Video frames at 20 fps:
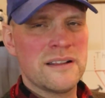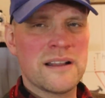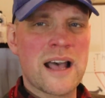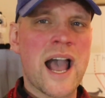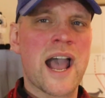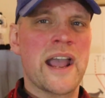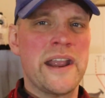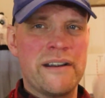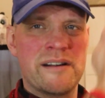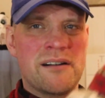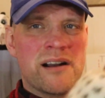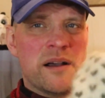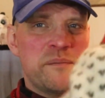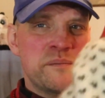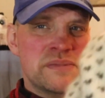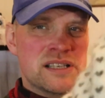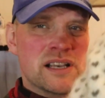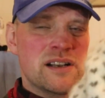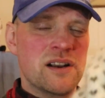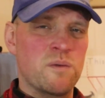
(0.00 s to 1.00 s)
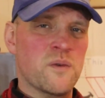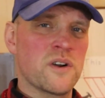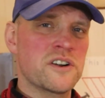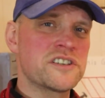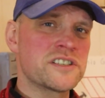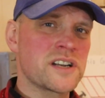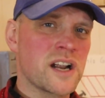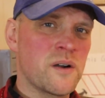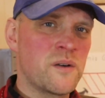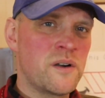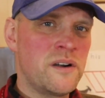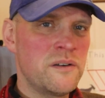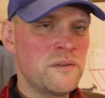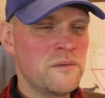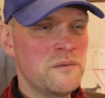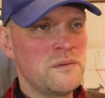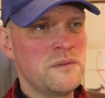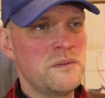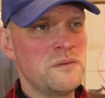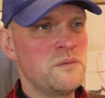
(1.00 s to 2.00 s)
Higher ups in the Watchtower,
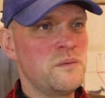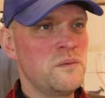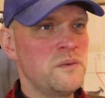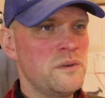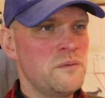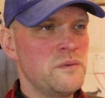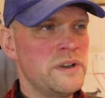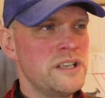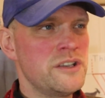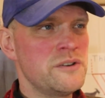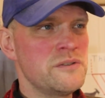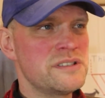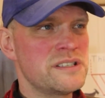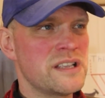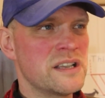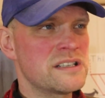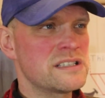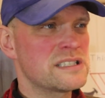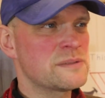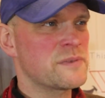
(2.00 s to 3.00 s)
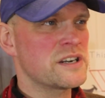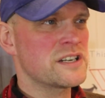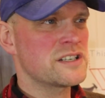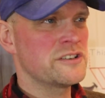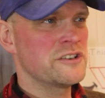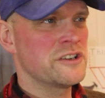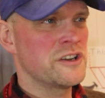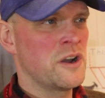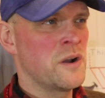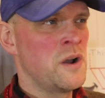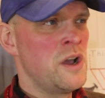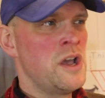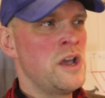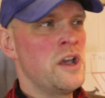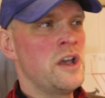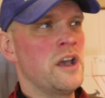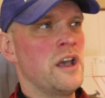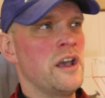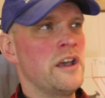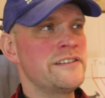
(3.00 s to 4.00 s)
we use the expression,
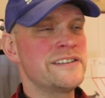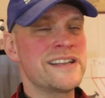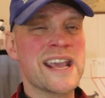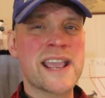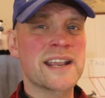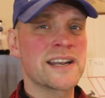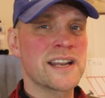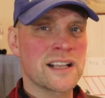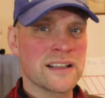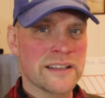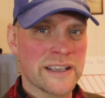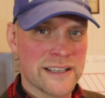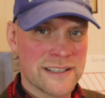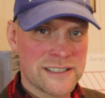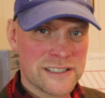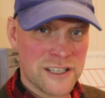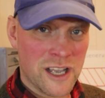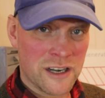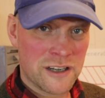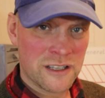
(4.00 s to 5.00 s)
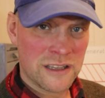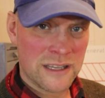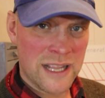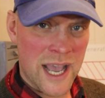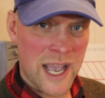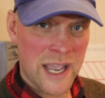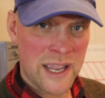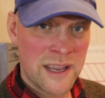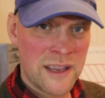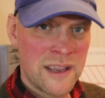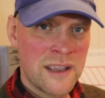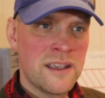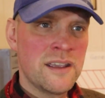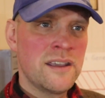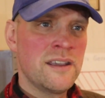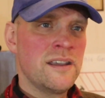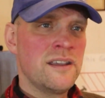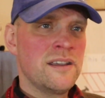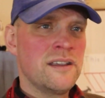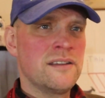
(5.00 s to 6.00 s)
technically it's not a lie.
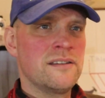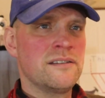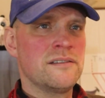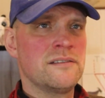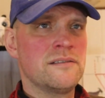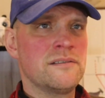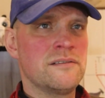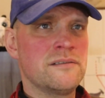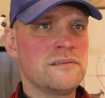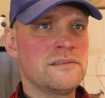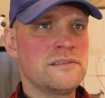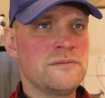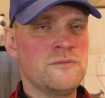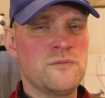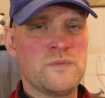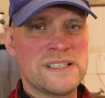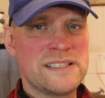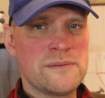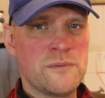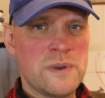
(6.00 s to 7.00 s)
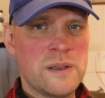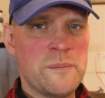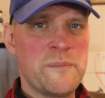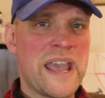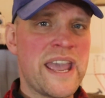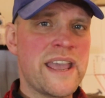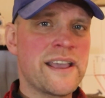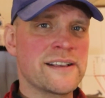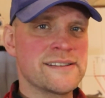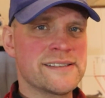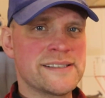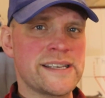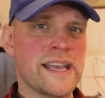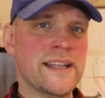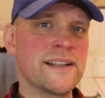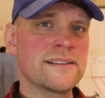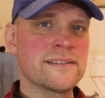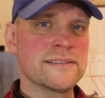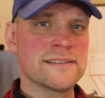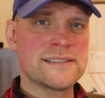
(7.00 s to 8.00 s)
We make a
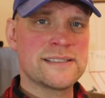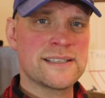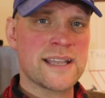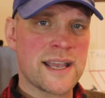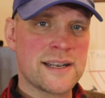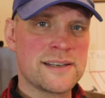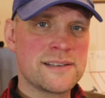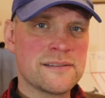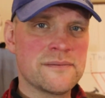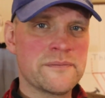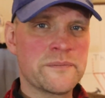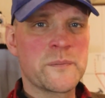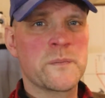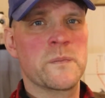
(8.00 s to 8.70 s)
sentence that